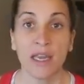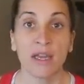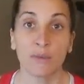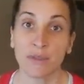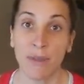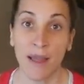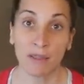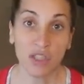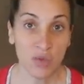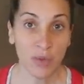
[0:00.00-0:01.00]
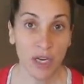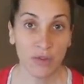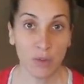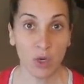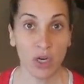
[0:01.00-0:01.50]
It was my lunch break
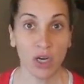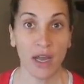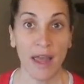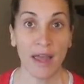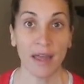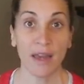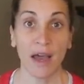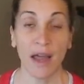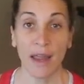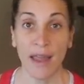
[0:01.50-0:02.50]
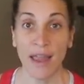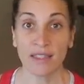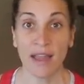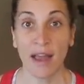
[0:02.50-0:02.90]
from work, and I asked